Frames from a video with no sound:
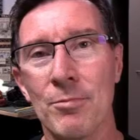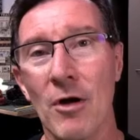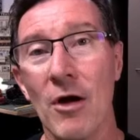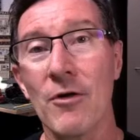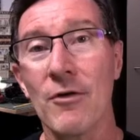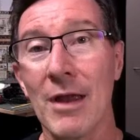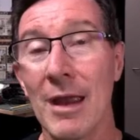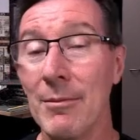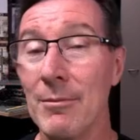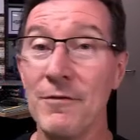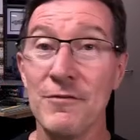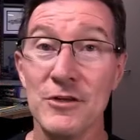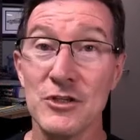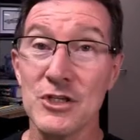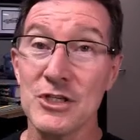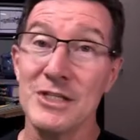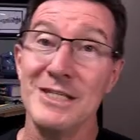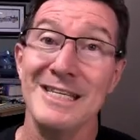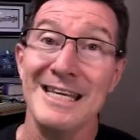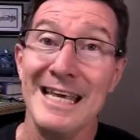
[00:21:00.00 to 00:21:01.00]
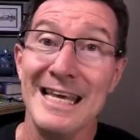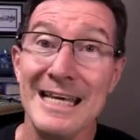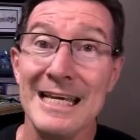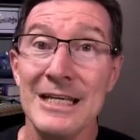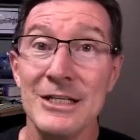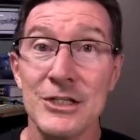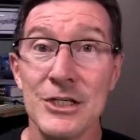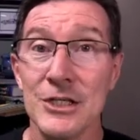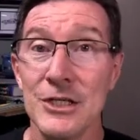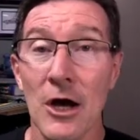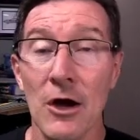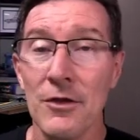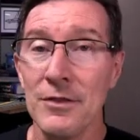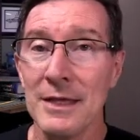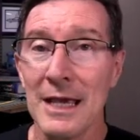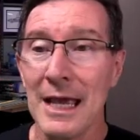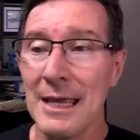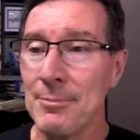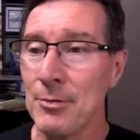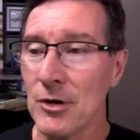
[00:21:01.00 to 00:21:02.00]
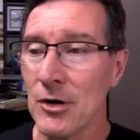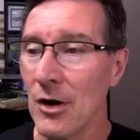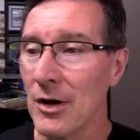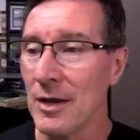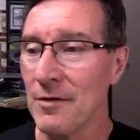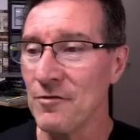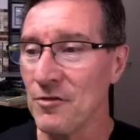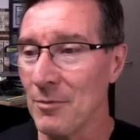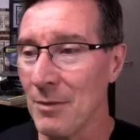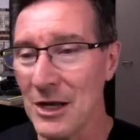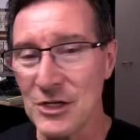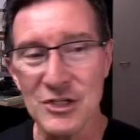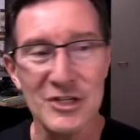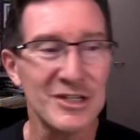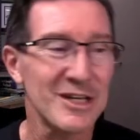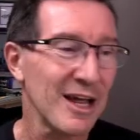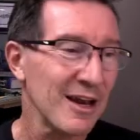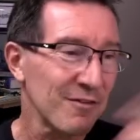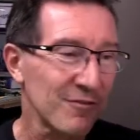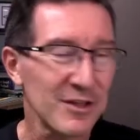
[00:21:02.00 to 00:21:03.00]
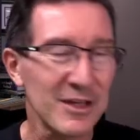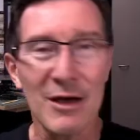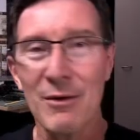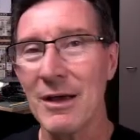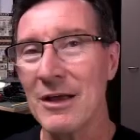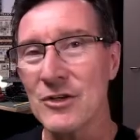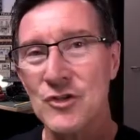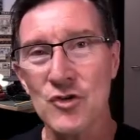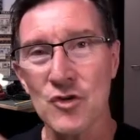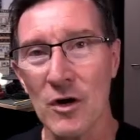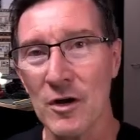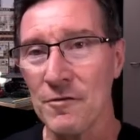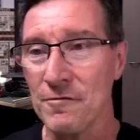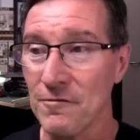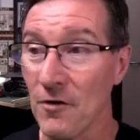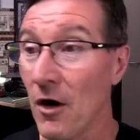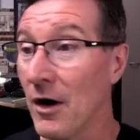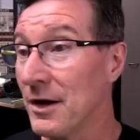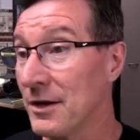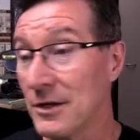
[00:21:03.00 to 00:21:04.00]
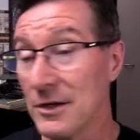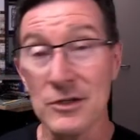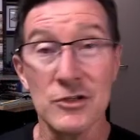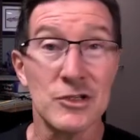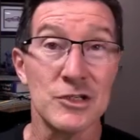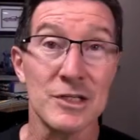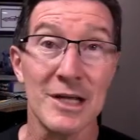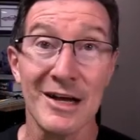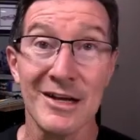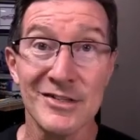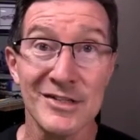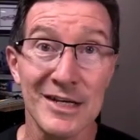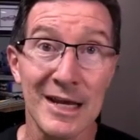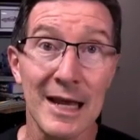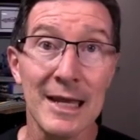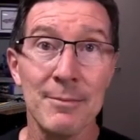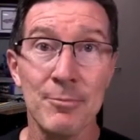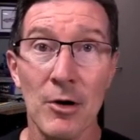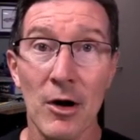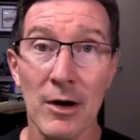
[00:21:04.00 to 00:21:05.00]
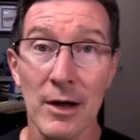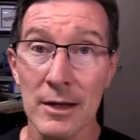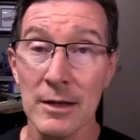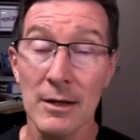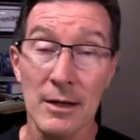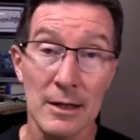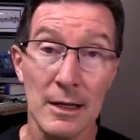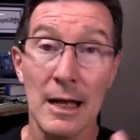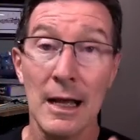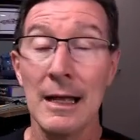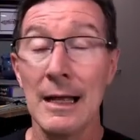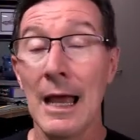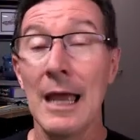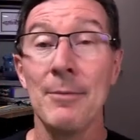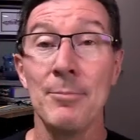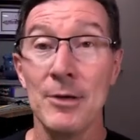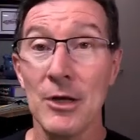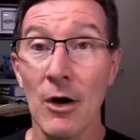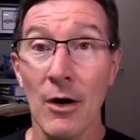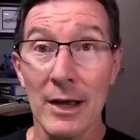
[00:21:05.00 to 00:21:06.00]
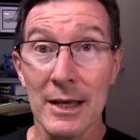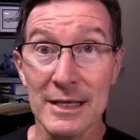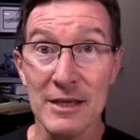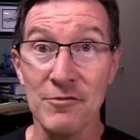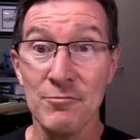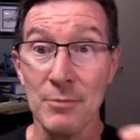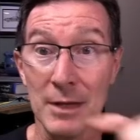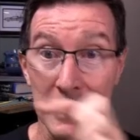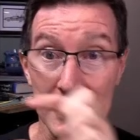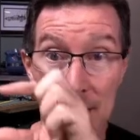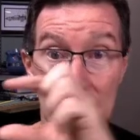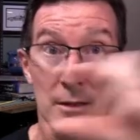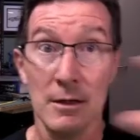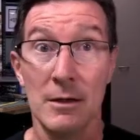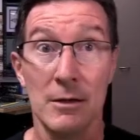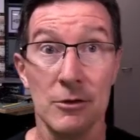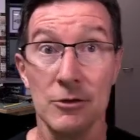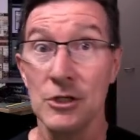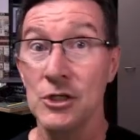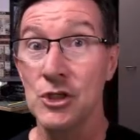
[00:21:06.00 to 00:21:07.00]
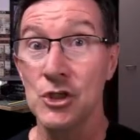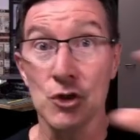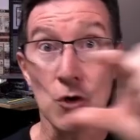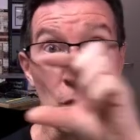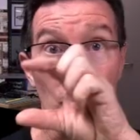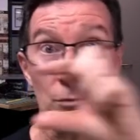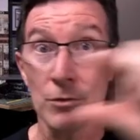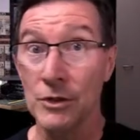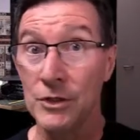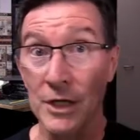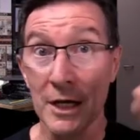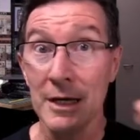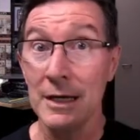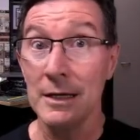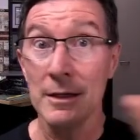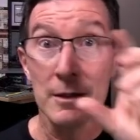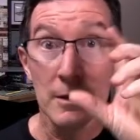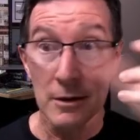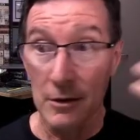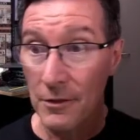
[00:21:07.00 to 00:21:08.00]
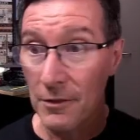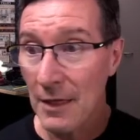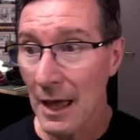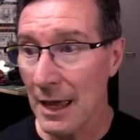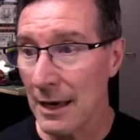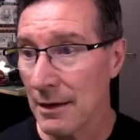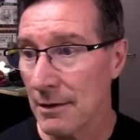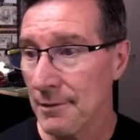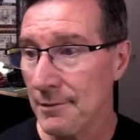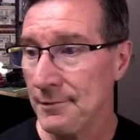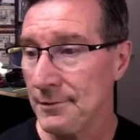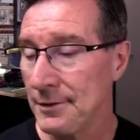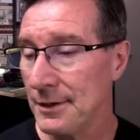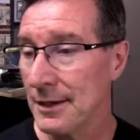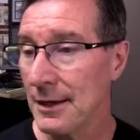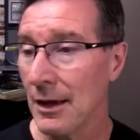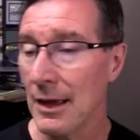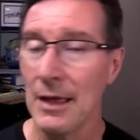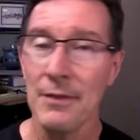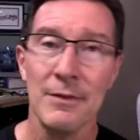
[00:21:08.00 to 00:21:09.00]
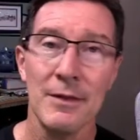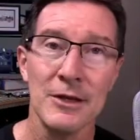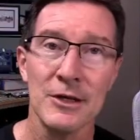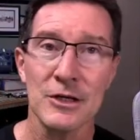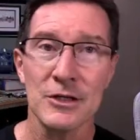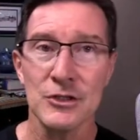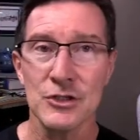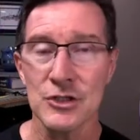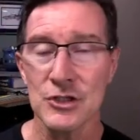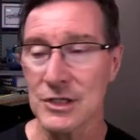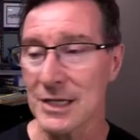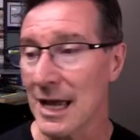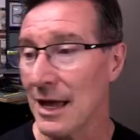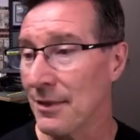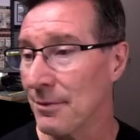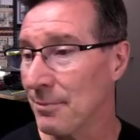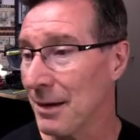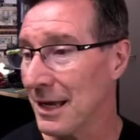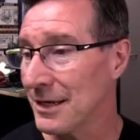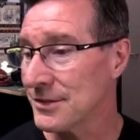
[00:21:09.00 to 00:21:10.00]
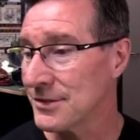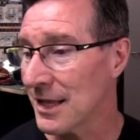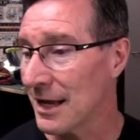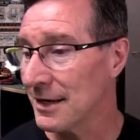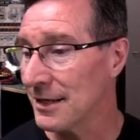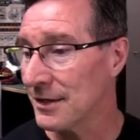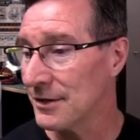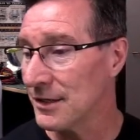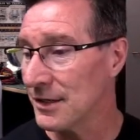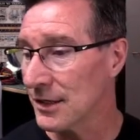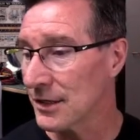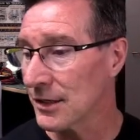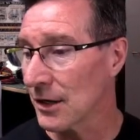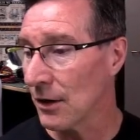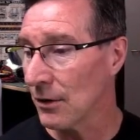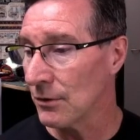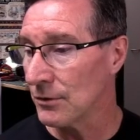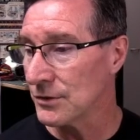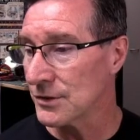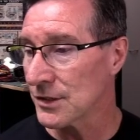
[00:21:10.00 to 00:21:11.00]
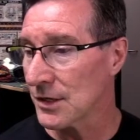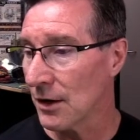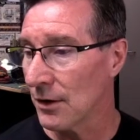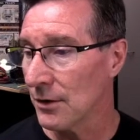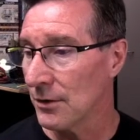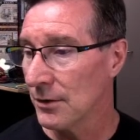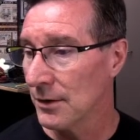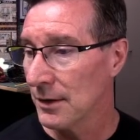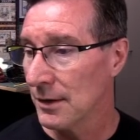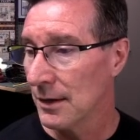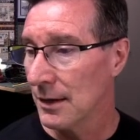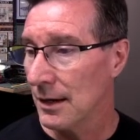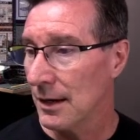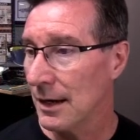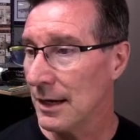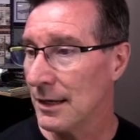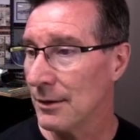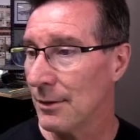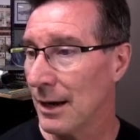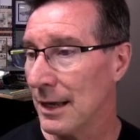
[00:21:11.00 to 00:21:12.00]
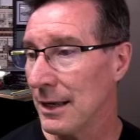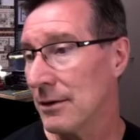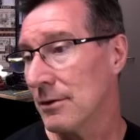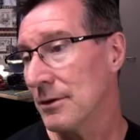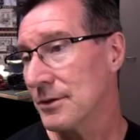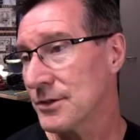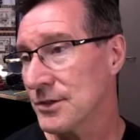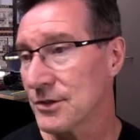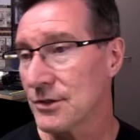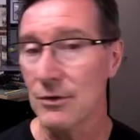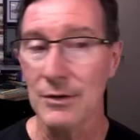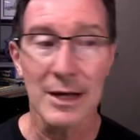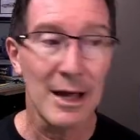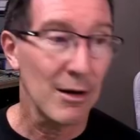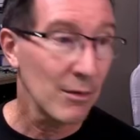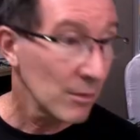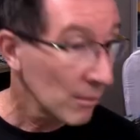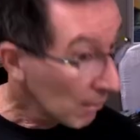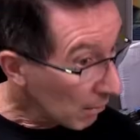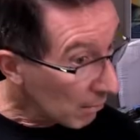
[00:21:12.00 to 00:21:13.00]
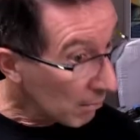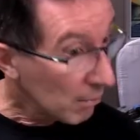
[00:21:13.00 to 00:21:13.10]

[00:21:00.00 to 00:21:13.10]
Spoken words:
program, if you just need to know the API information, you don't have to go out and try and find it. You can just ask the API, give me this short routine that, you know, and then you can just cut and paste that into your code. So anyway, it's still going.